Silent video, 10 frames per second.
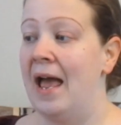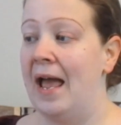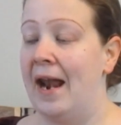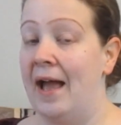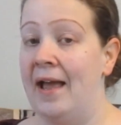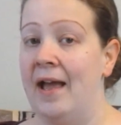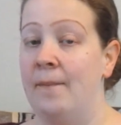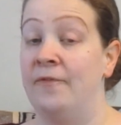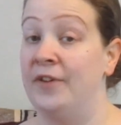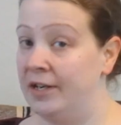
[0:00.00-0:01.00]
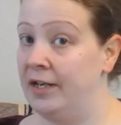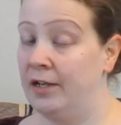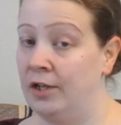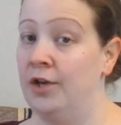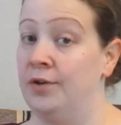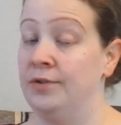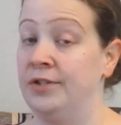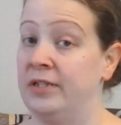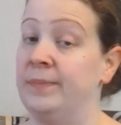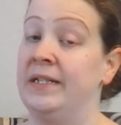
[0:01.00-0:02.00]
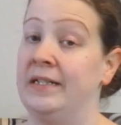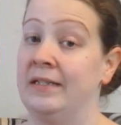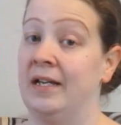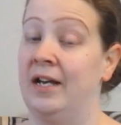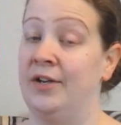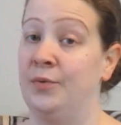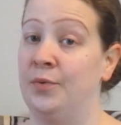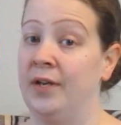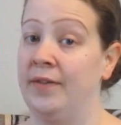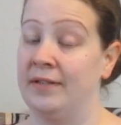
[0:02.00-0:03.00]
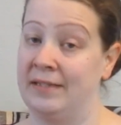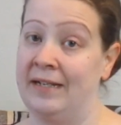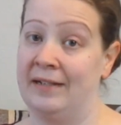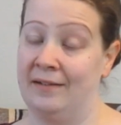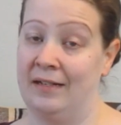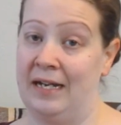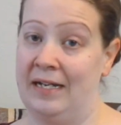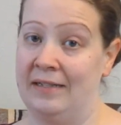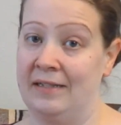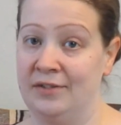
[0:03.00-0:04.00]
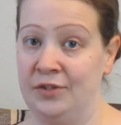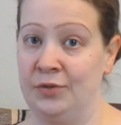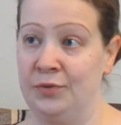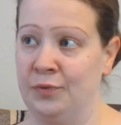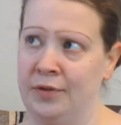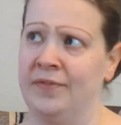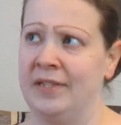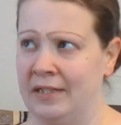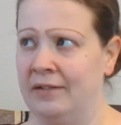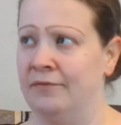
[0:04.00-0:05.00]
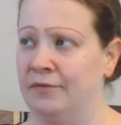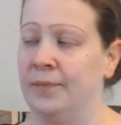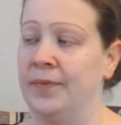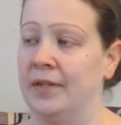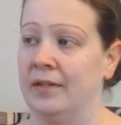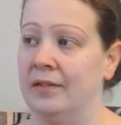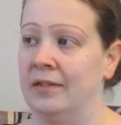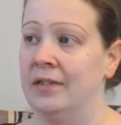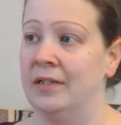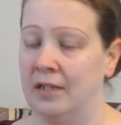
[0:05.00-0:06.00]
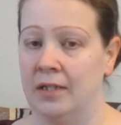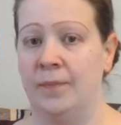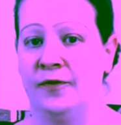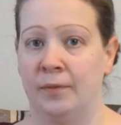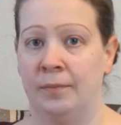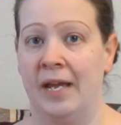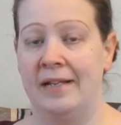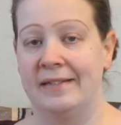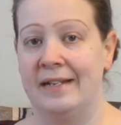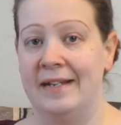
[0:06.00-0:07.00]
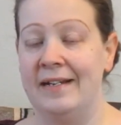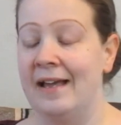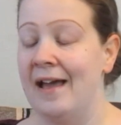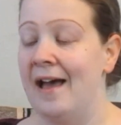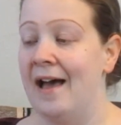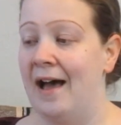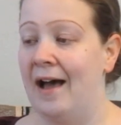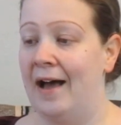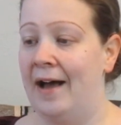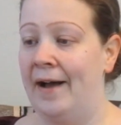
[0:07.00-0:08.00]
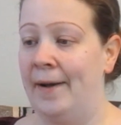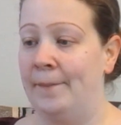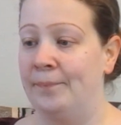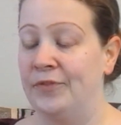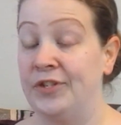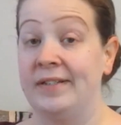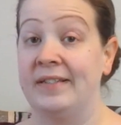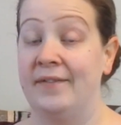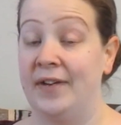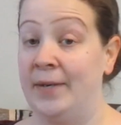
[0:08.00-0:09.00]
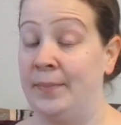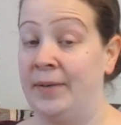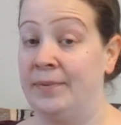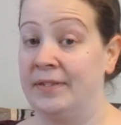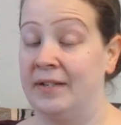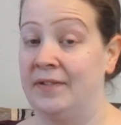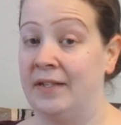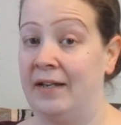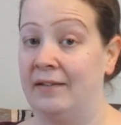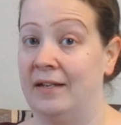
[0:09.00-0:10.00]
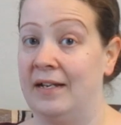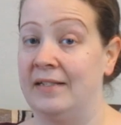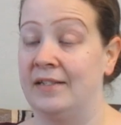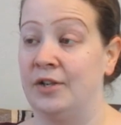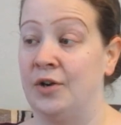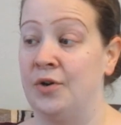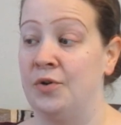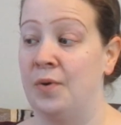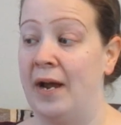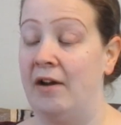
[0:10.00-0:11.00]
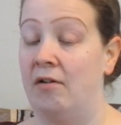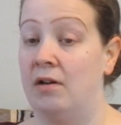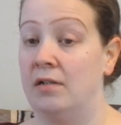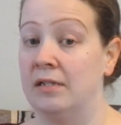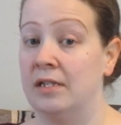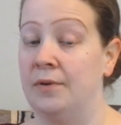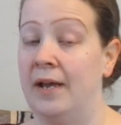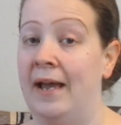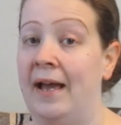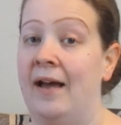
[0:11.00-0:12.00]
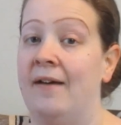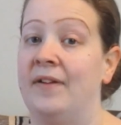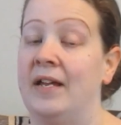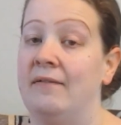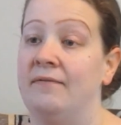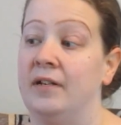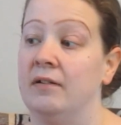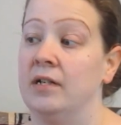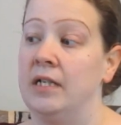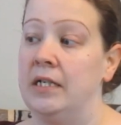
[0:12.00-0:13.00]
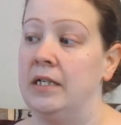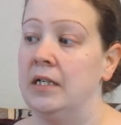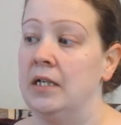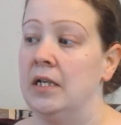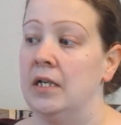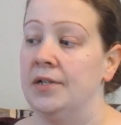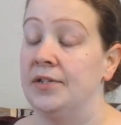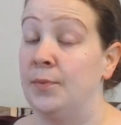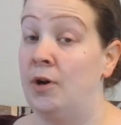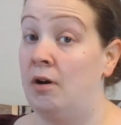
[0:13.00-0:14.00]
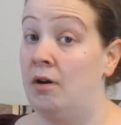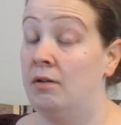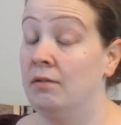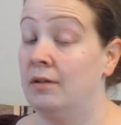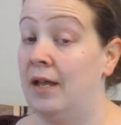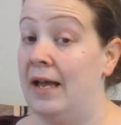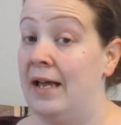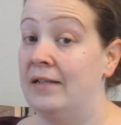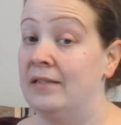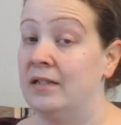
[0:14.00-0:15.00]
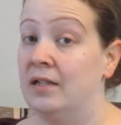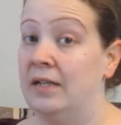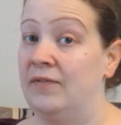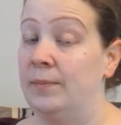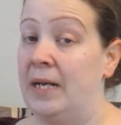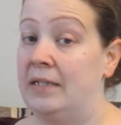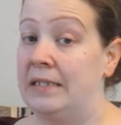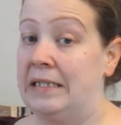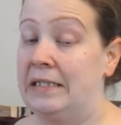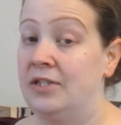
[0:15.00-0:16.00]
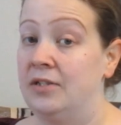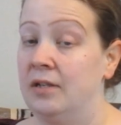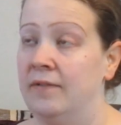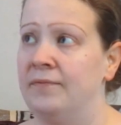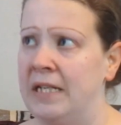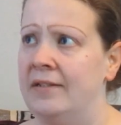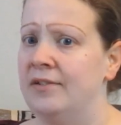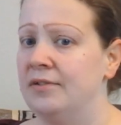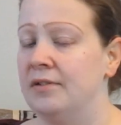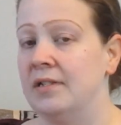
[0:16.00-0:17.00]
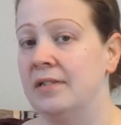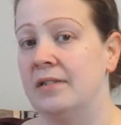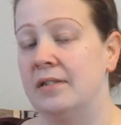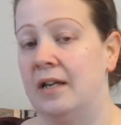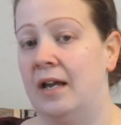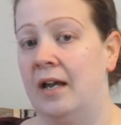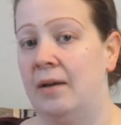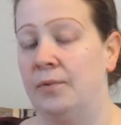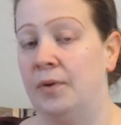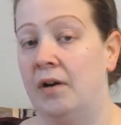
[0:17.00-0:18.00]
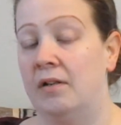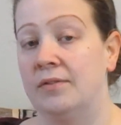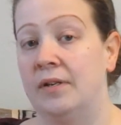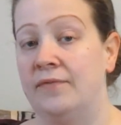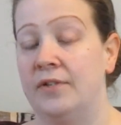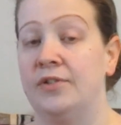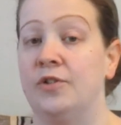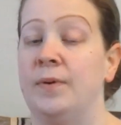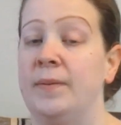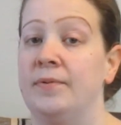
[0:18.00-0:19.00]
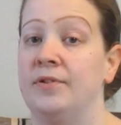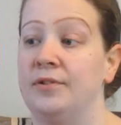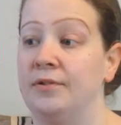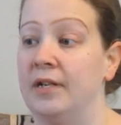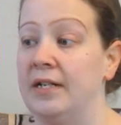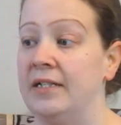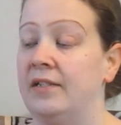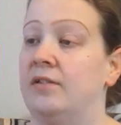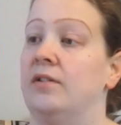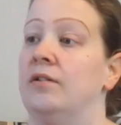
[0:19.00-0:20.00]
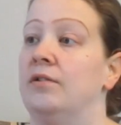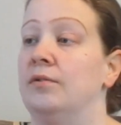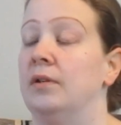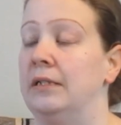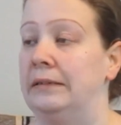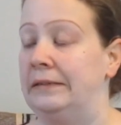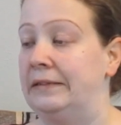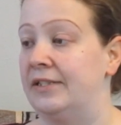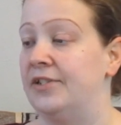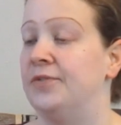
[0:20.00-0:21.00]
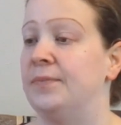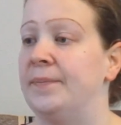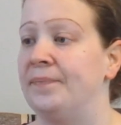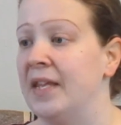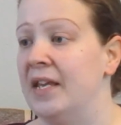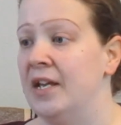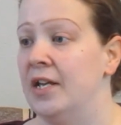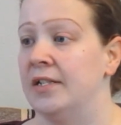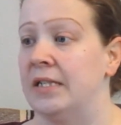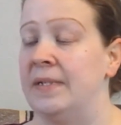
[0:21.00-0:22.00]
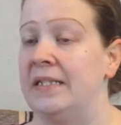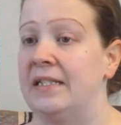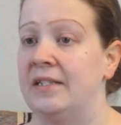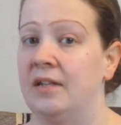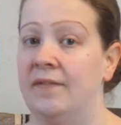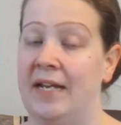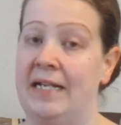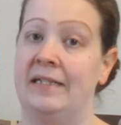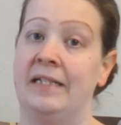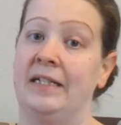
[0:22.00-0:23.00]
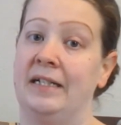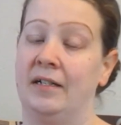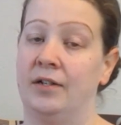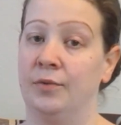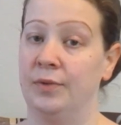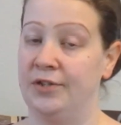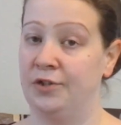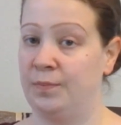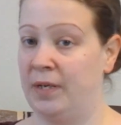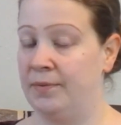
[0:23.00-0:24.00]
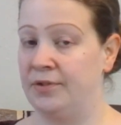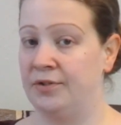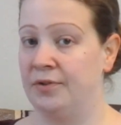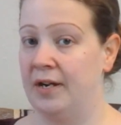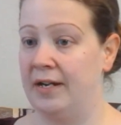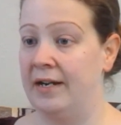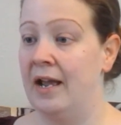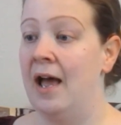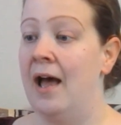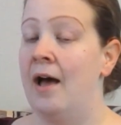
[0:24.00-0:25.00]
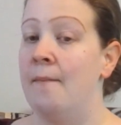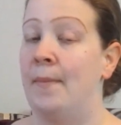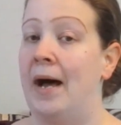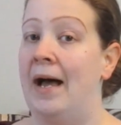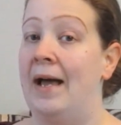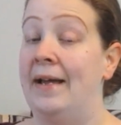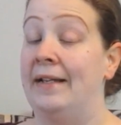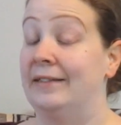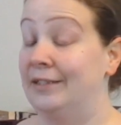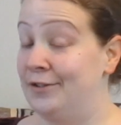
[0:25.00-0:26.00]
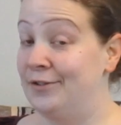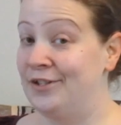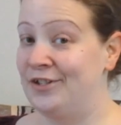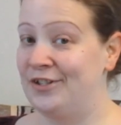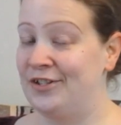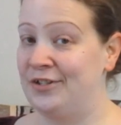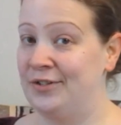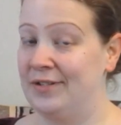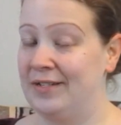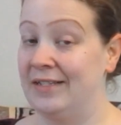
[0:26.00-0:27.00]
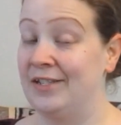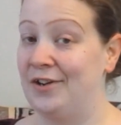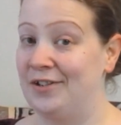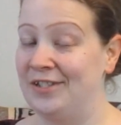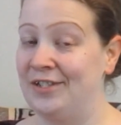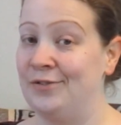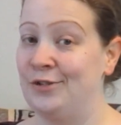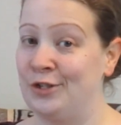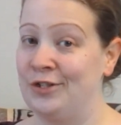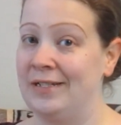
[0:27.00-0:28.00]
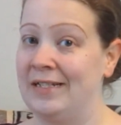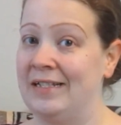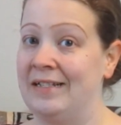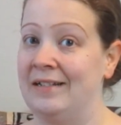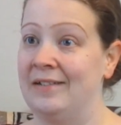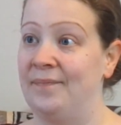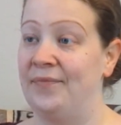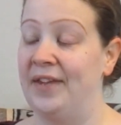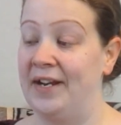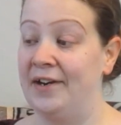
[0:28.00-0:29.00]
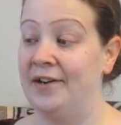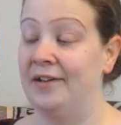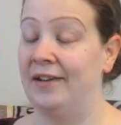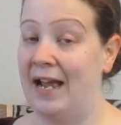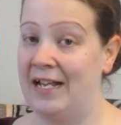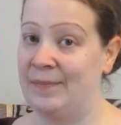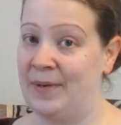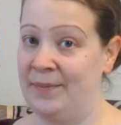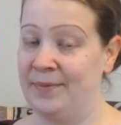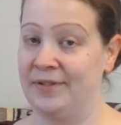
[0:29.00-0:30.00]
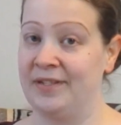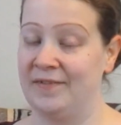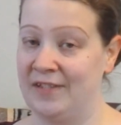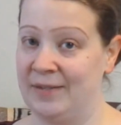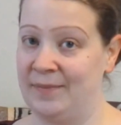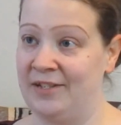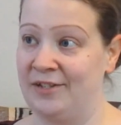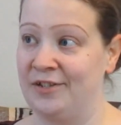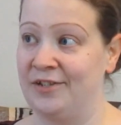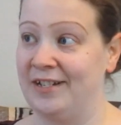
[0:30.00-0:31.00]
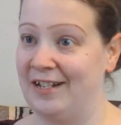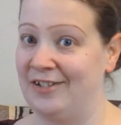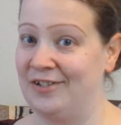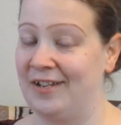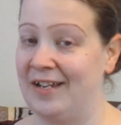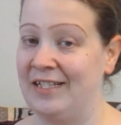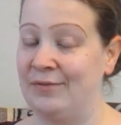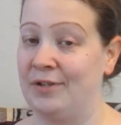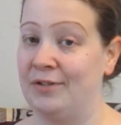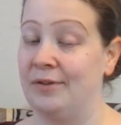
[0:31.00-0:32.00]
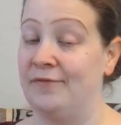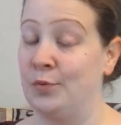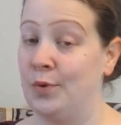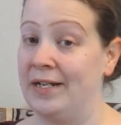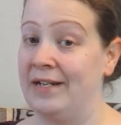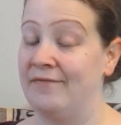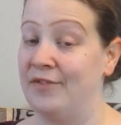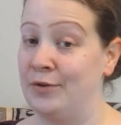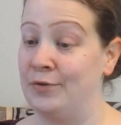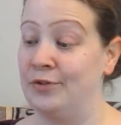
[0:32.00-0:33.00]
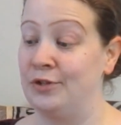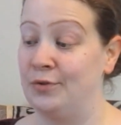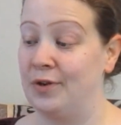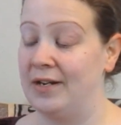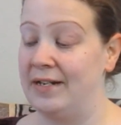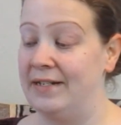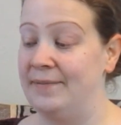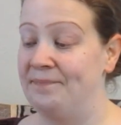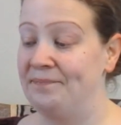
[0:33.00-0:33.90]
And I am very close to being done with a second class, as you would have seen from the clip from last night. Um, so yes, I have eight papers left in that class. So I also have a very small class of about 10, stu of 10 students um, who also have research papers to grade. So, excuse me. So that means I still have 18 research papers to grade my literature students also turned in their last papers of the semester yesterday, so I also have 20 of those to grade.